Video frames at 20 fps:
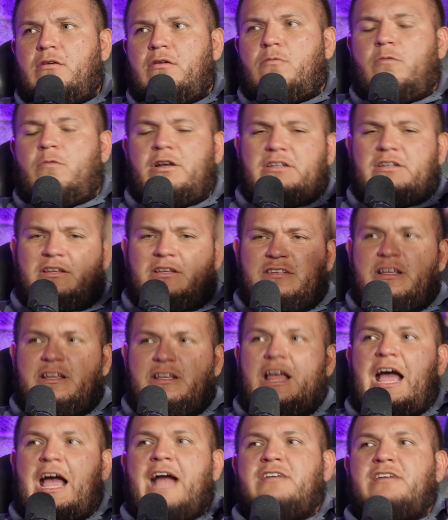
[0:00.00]
What does
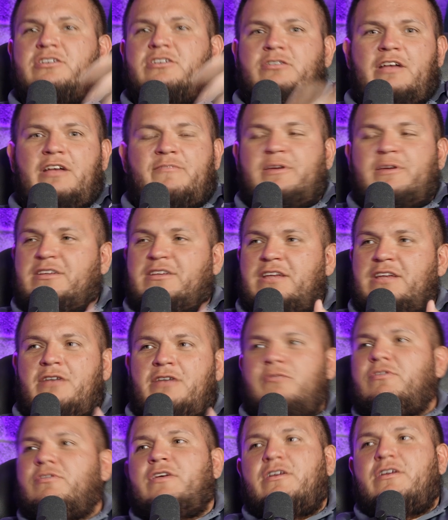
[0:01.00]
it add to your life? Because I
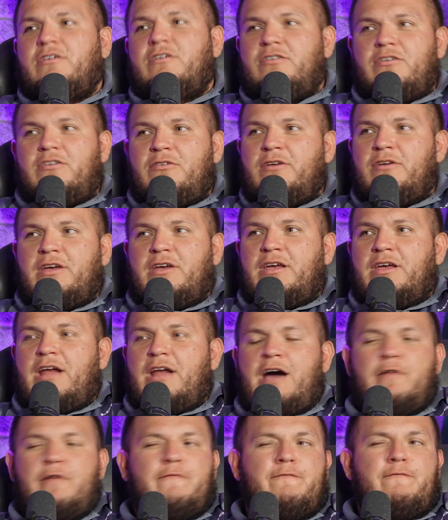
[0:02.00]
don't think you're doing it
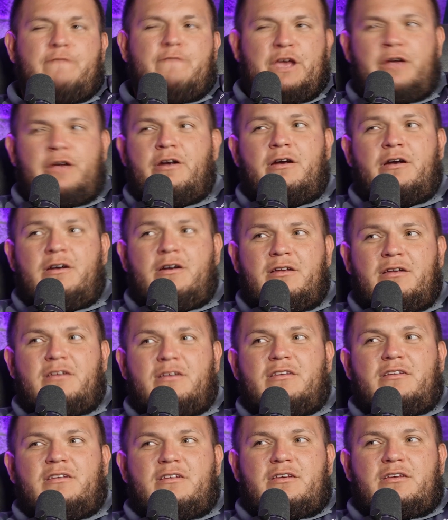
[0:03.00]
out of fear.
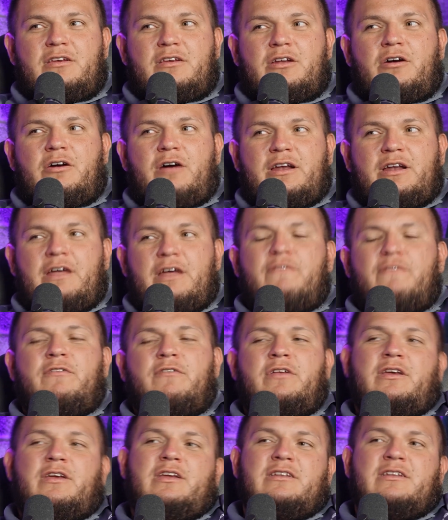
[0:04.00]
I
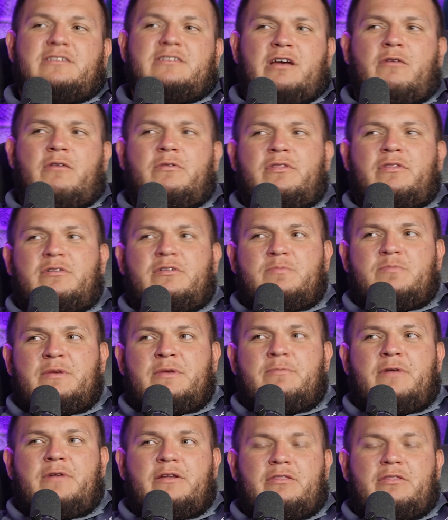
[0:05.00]
definitely can tell when there's
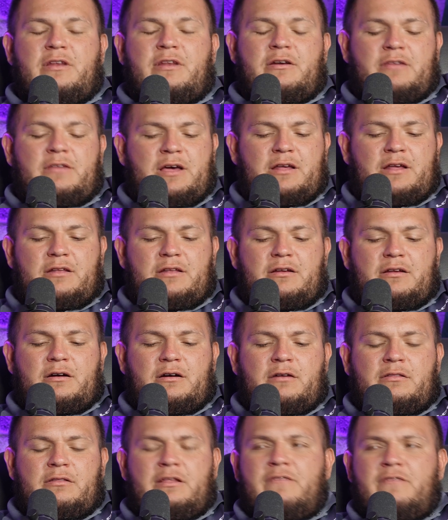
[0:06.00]
people out there that
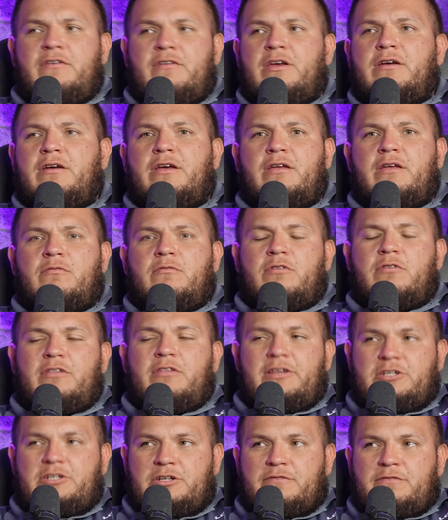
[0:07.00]
are living in
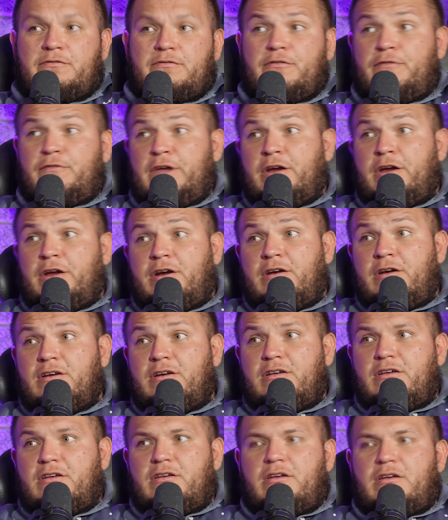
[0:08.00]
religion for fear.
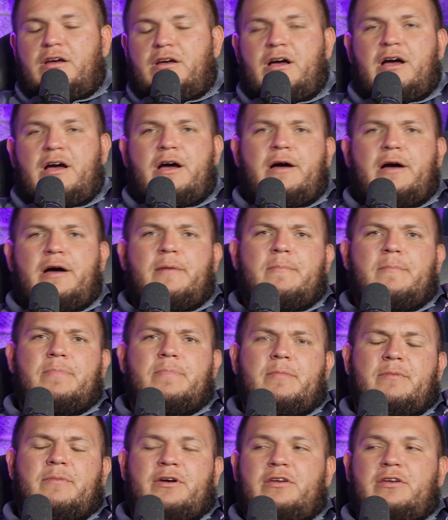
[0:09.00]

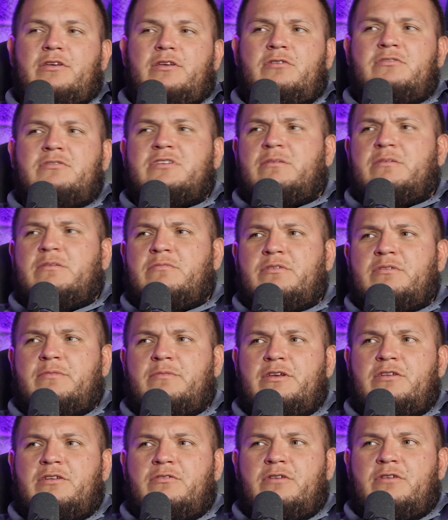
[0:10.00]
But you seem to
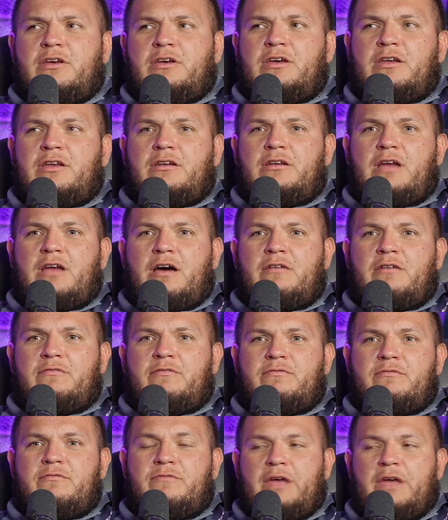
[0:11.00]
be doing it out
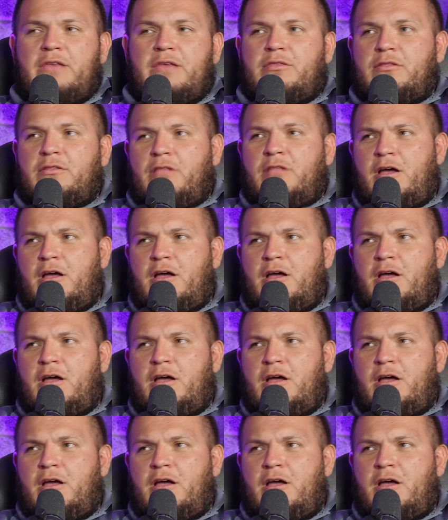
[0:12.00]
of faith and